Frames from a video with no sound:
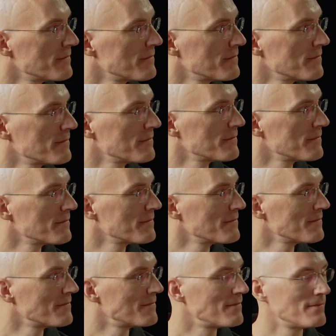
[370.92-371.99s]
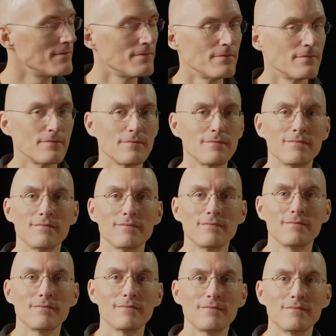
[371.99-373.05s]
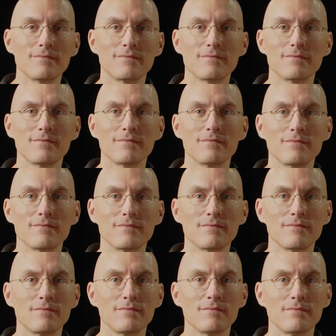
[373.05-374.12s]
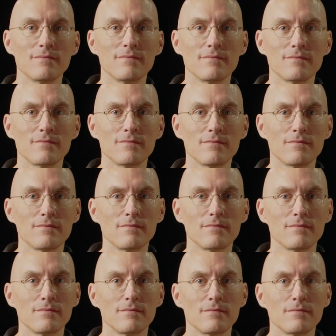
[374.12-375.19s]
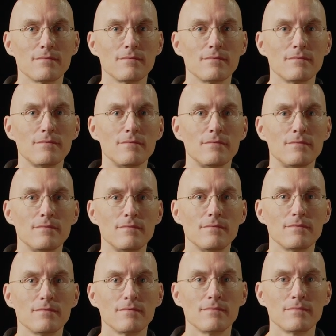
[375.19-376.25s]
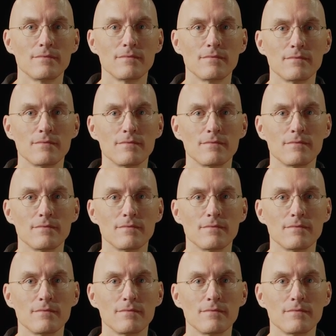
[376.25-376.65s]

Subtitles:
(silent)